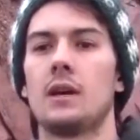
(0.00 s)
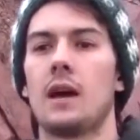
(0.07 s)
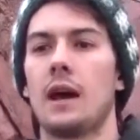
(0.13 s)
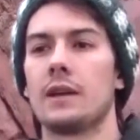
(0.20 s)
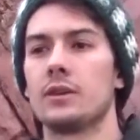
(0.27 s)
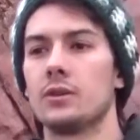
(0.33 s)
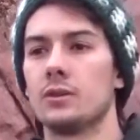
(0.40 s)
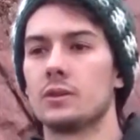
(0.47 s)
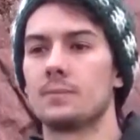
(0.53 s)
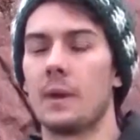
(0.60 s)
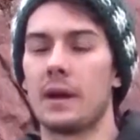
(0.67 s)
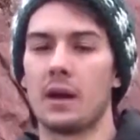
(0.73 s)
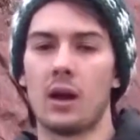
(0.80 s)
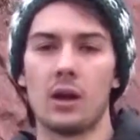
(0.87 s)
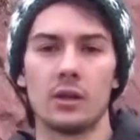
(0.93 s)
I use
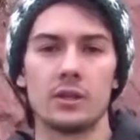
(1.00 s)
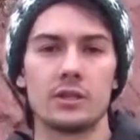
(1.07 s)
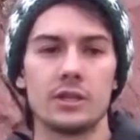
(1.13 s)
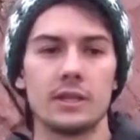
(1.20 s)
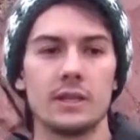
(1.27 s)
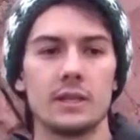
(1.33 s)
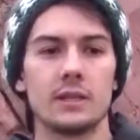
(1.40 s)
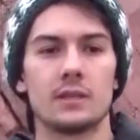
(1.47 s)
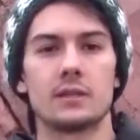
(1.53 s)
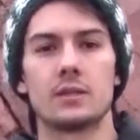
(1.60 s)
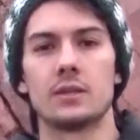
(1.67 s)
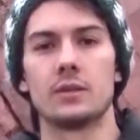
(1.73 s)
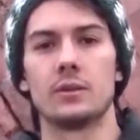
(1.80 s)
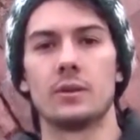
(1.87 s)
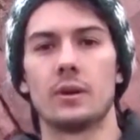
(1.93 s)
biology
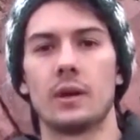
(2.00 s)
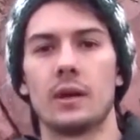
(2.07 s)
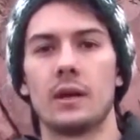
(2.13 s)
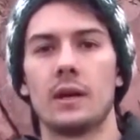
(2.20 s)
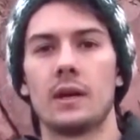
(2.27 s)
to